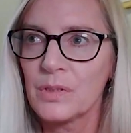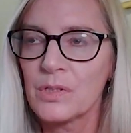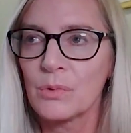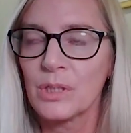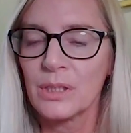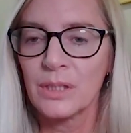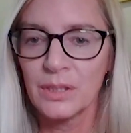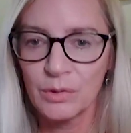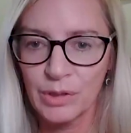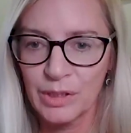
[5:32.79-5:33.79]
doing
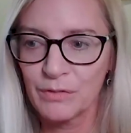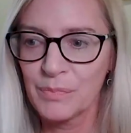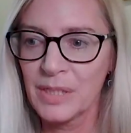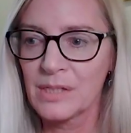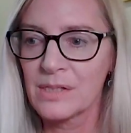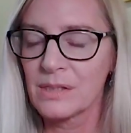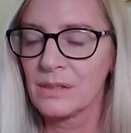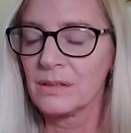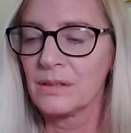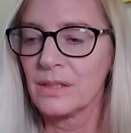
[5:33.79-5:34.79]
integrative
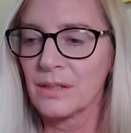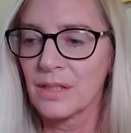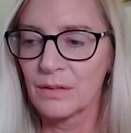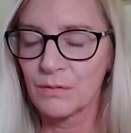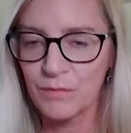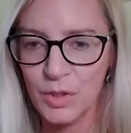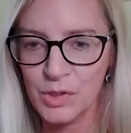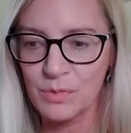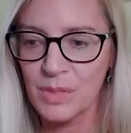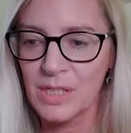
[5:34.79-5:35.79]
medicine and then
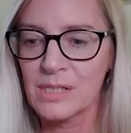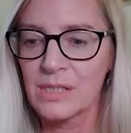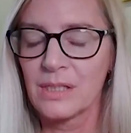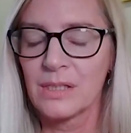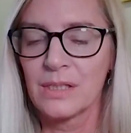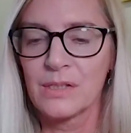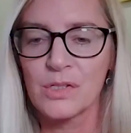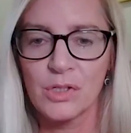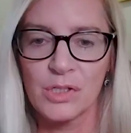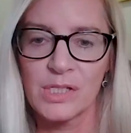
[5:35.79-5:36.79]
functional medicine and then
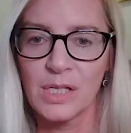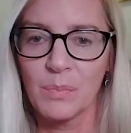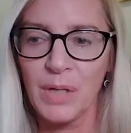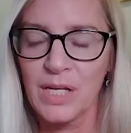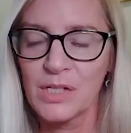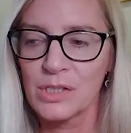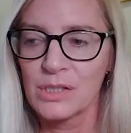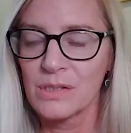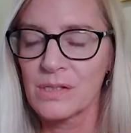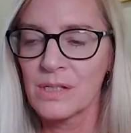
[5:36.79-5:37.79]
started seeing
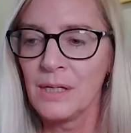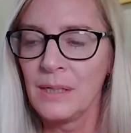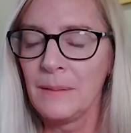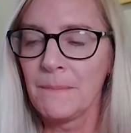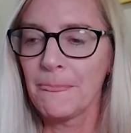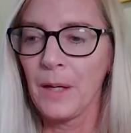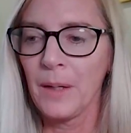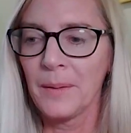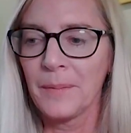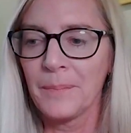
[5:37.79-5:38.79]
patients,
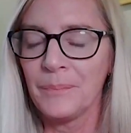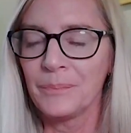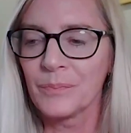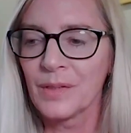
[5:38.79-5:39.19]
I